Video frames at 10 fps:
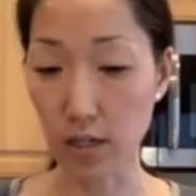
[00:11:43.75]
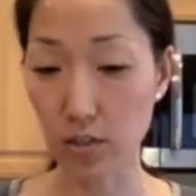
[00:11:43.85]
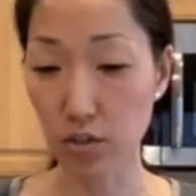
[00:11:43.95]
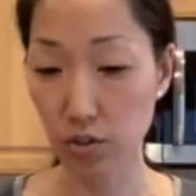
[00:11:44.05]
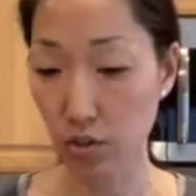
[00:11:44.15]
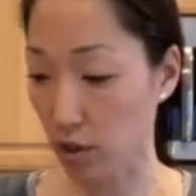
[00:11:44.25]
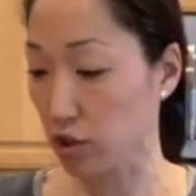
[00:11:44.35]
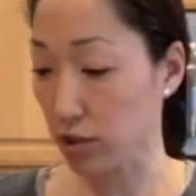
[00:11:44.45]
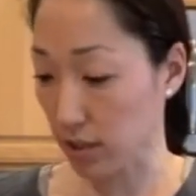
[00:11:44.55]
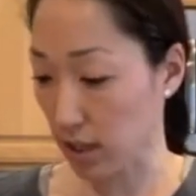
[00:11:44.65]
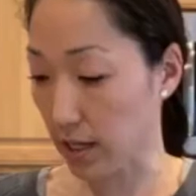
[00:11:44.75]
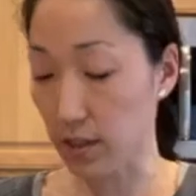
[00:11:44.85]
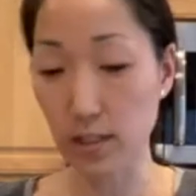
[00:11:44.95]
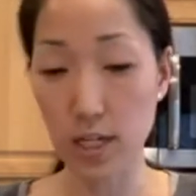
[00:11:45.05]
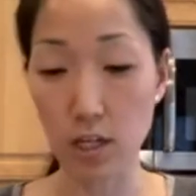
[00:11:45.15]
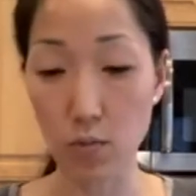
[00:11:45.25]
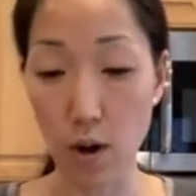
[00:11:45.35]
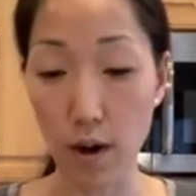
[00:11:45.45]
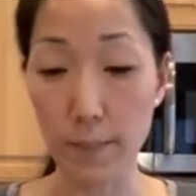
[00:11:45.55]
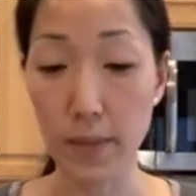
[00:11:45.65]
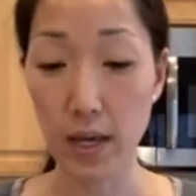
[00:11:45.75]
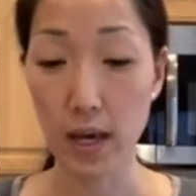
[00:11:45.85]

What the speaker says: starches like this quinoa